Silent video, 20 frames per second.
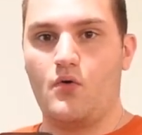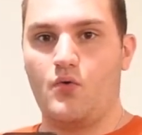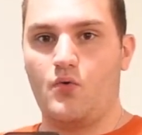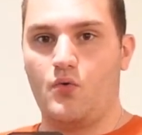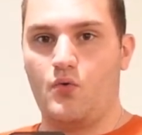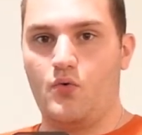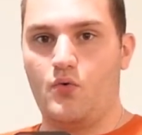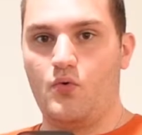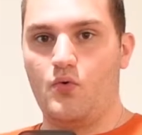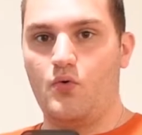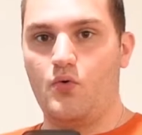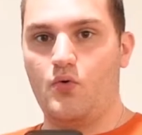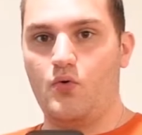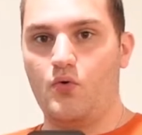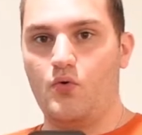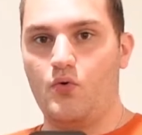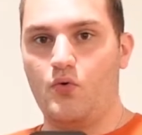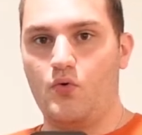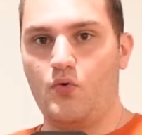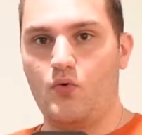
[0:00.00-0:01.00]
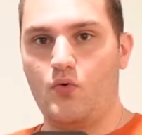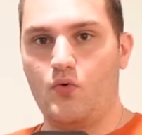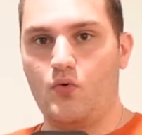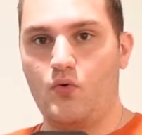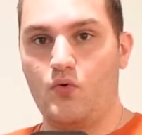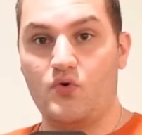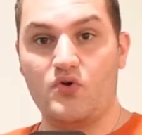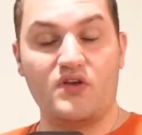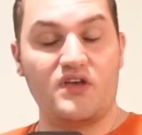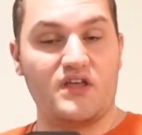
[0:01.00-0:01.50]

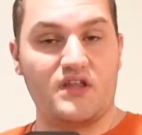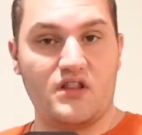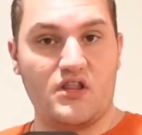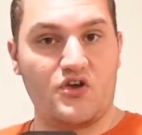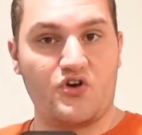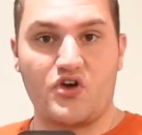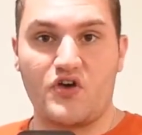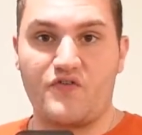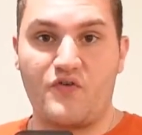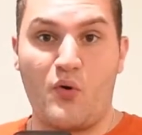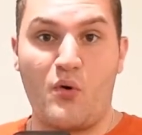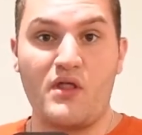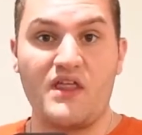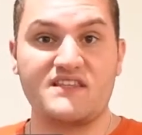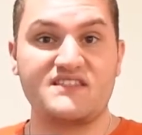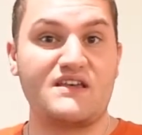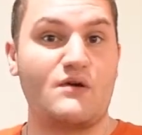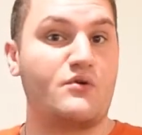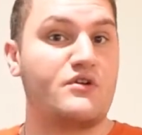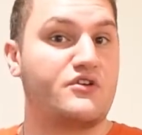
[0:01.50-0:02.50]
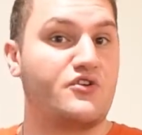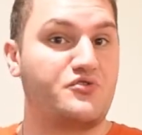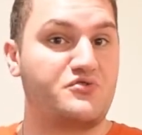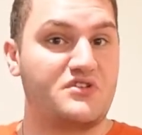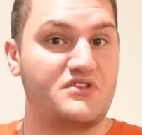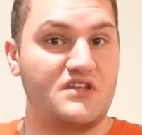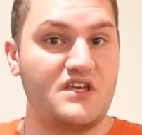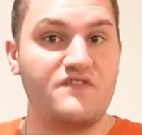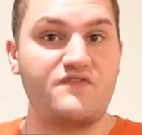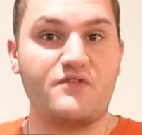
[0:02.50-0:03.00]
Ooh. Look, let's say I want to go
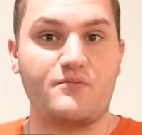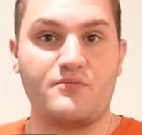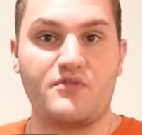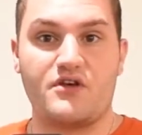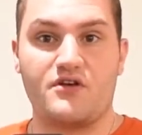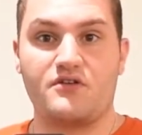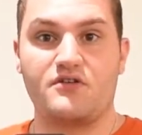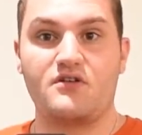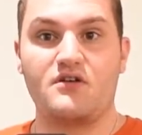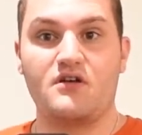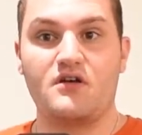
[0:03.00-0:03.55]
to D from there.